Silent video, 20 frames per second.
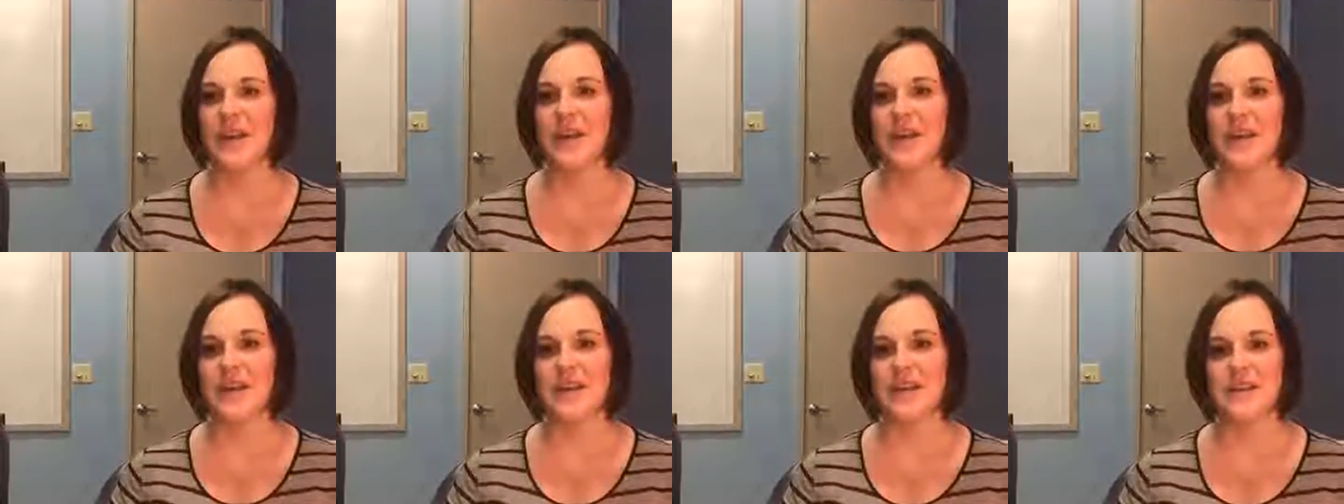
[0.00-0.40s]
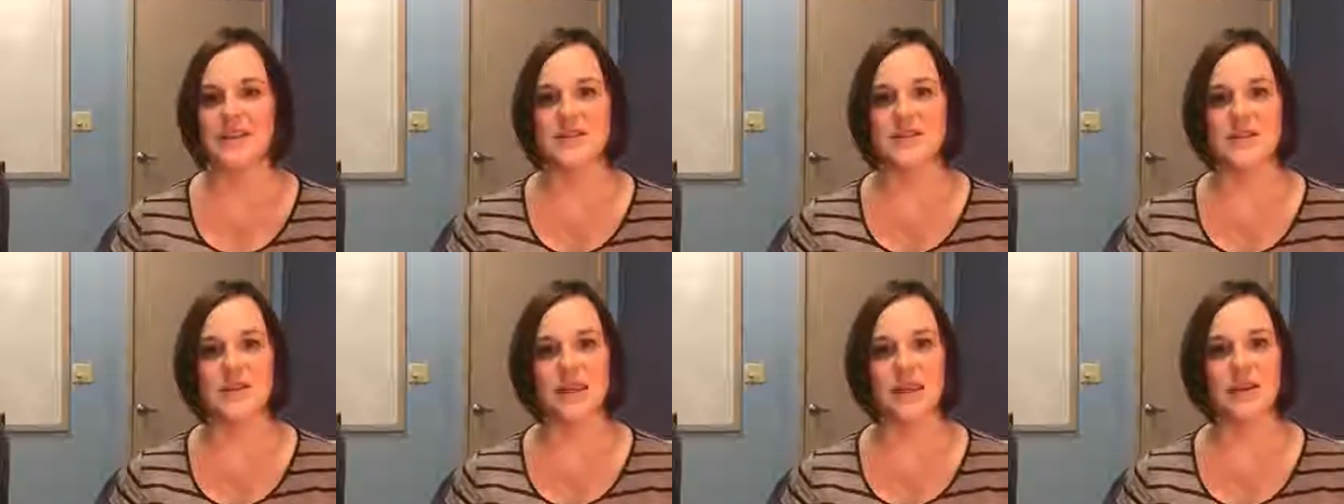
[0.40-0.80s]

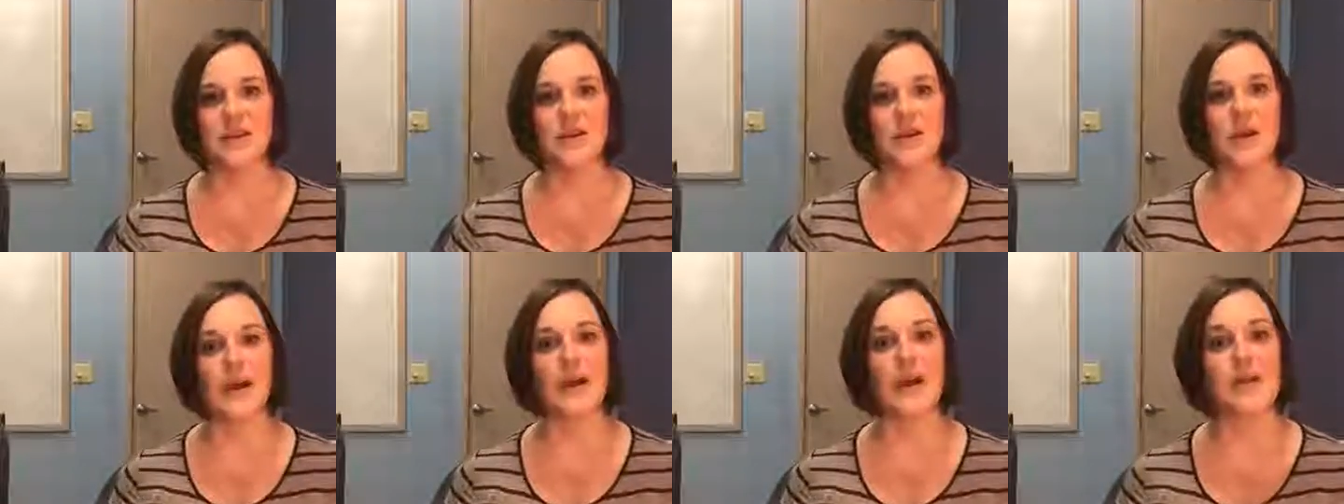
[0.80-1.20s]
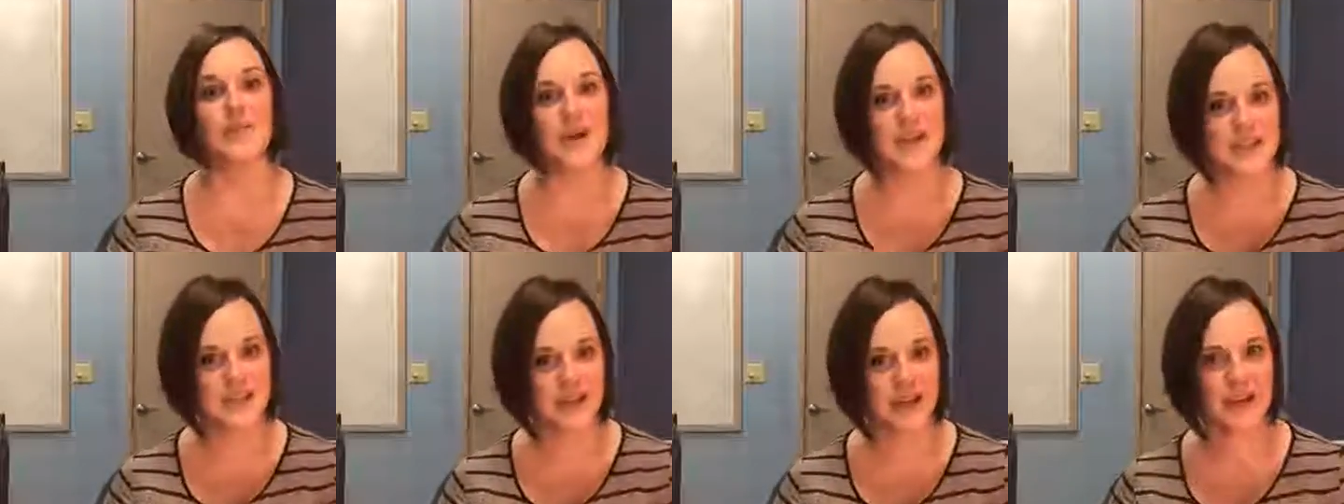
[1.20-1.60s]
is that, I got
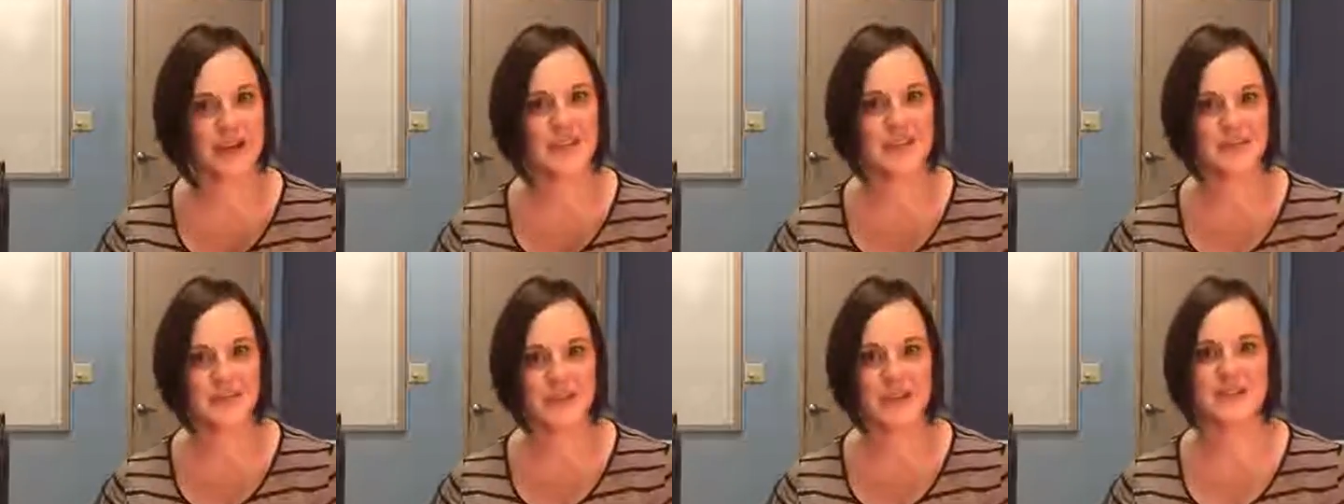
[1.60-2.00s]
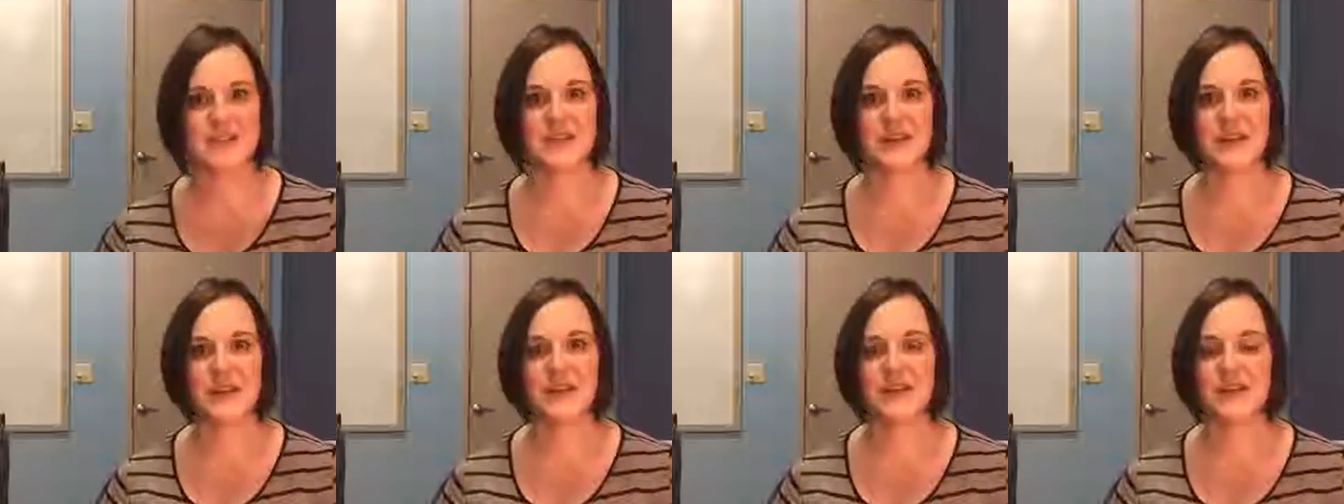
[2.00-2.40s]
my science piece
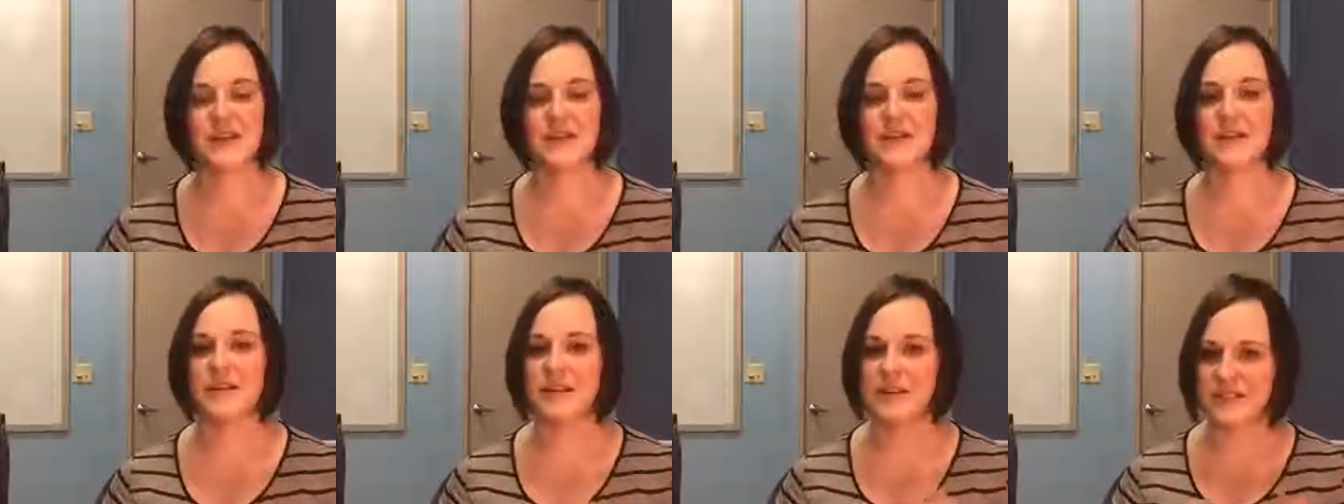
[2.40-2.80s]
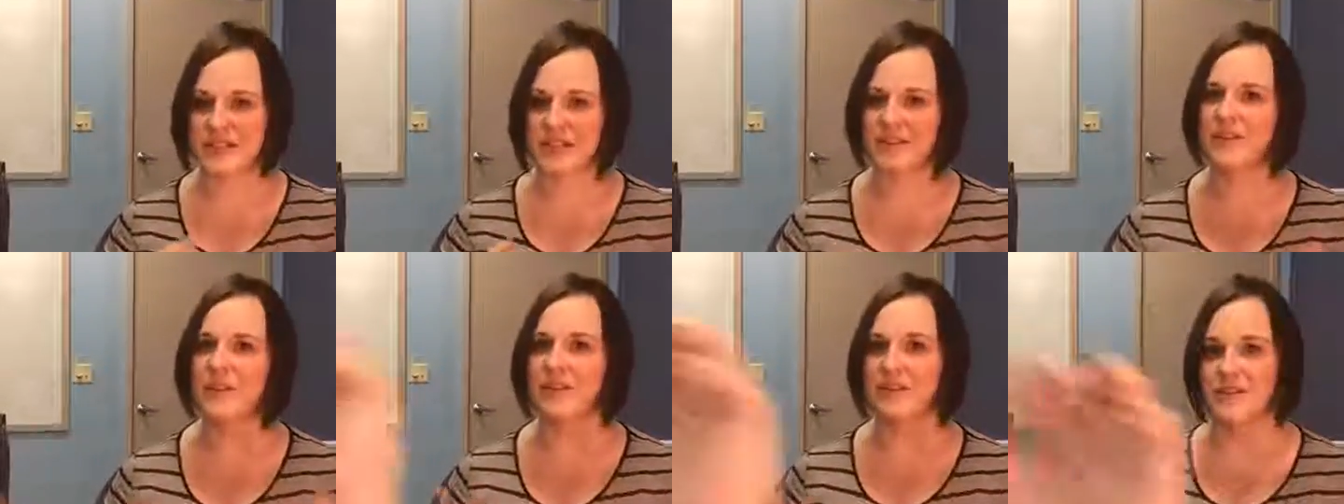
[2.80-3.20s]
there, and the
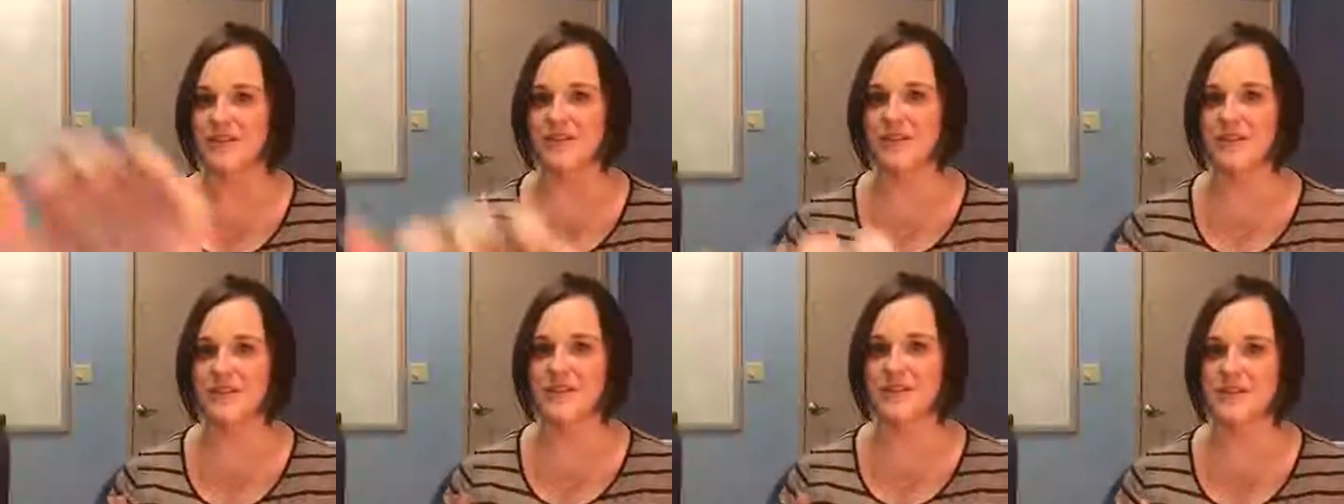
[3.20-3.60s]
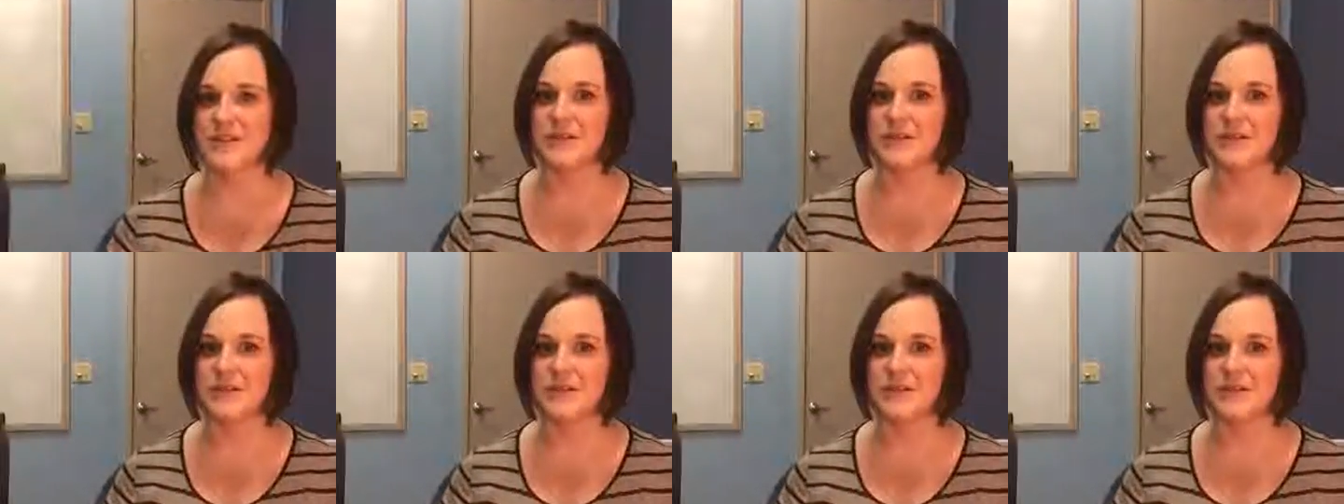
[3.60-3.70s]
technology